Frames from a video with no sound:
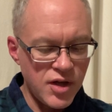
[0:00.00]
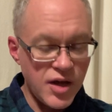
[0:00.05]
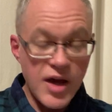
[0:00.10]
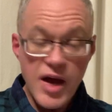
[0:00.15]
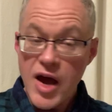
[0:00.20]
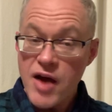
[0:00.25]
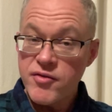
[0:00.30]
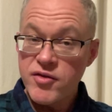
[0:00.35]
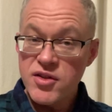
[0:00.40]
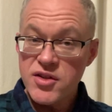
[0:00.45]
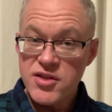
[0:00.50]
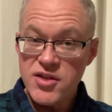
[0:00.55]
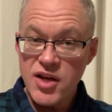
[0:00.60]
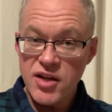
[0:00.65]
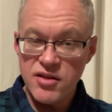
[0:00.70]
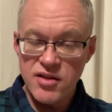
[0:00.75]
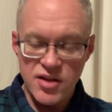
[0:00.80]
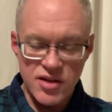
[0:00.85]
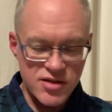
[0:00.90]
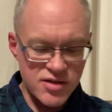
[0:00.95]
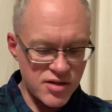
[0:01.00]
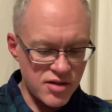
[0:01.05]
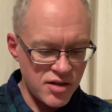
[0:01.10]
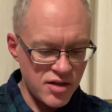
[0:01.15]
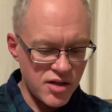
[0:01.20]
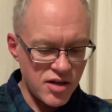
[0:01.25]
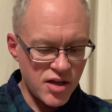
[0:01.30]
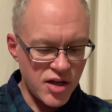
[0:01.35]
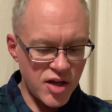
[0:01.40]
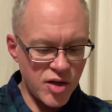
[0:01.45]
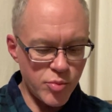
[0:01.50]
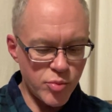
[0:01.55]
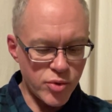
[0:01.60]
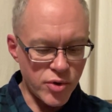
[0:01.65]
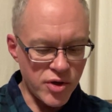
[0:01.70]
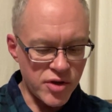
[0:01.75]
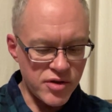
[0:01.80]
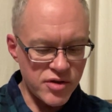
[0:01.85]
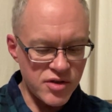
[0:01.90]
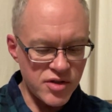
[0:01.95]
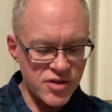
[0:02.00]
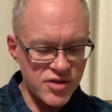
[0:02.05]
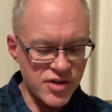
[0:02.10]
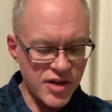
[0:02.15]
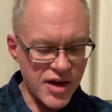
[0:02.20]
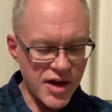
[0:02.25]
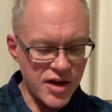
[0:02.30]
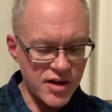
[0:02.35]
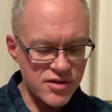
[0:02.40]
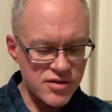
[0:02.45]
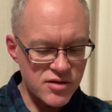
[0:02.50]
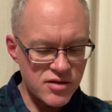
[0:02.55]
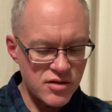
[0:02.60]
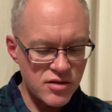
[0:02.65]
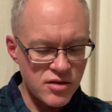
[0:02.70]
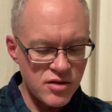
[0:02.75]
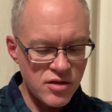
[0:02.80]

Having said this, he breathed his last.